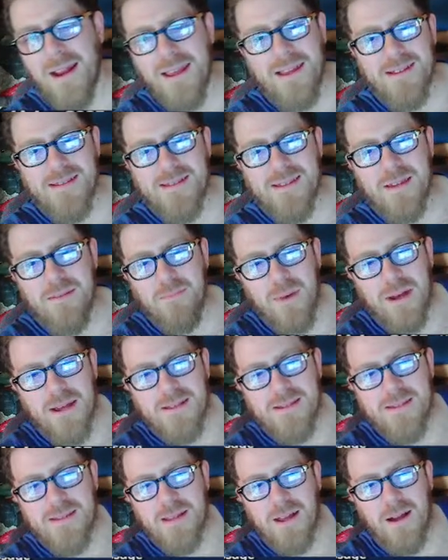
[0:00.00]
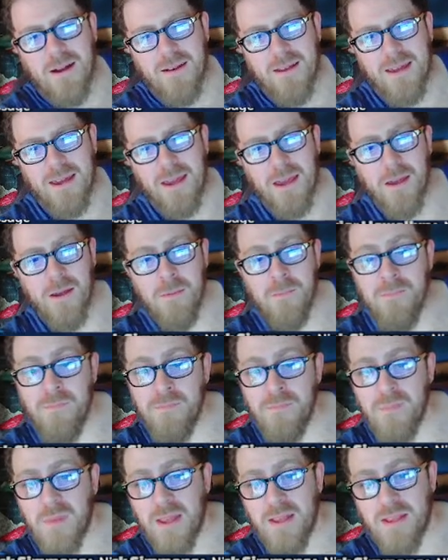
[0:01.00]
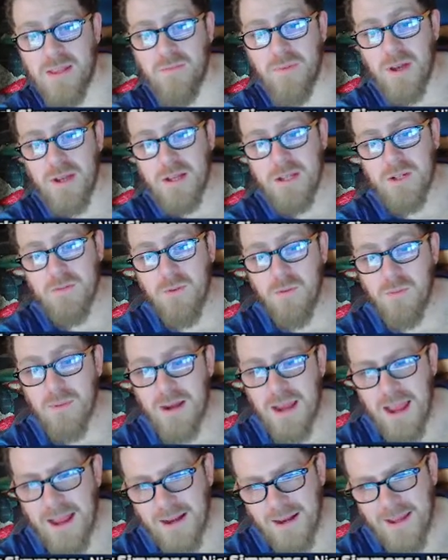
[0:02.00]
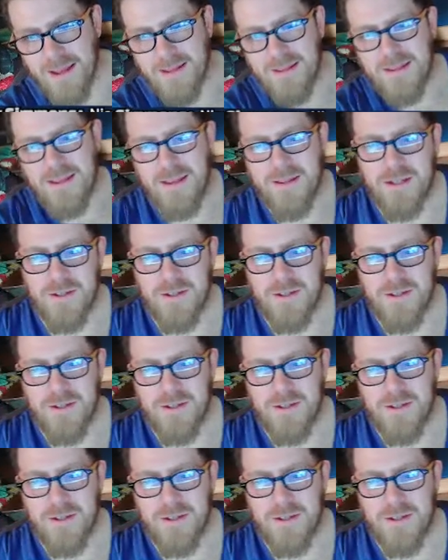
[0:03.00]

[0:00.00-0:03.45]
seen by Starkey in the virtual reality detention